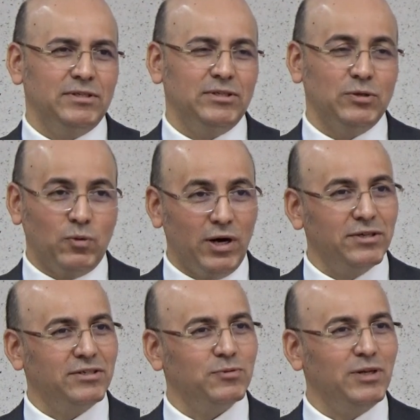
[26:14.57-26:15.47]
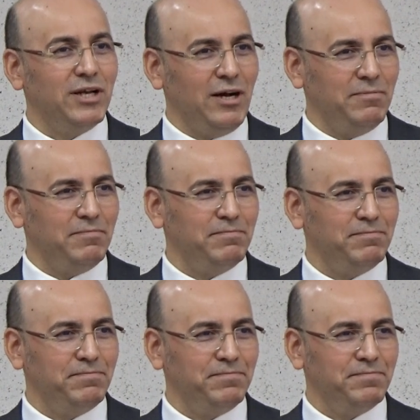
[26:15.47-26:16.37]
the waters will come
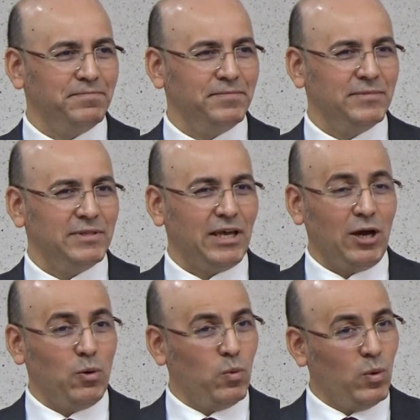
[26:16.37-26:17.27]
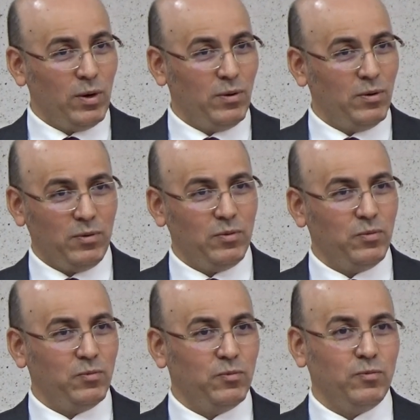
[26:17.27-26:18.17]
and
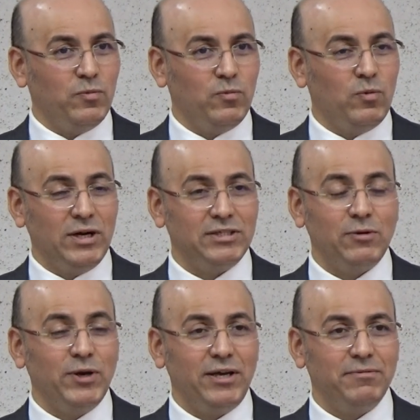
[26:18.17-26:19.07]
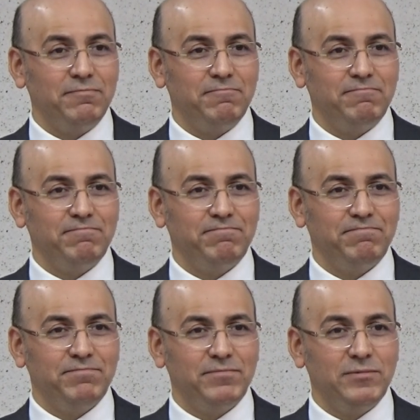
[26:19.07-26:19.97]
wash away
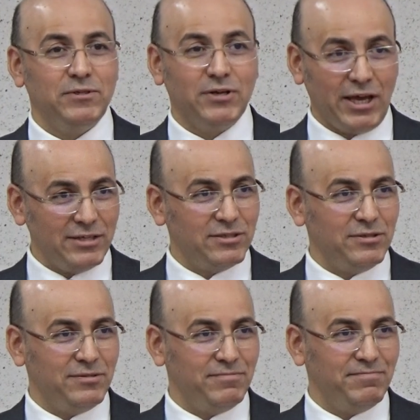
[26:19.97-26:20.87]
your castle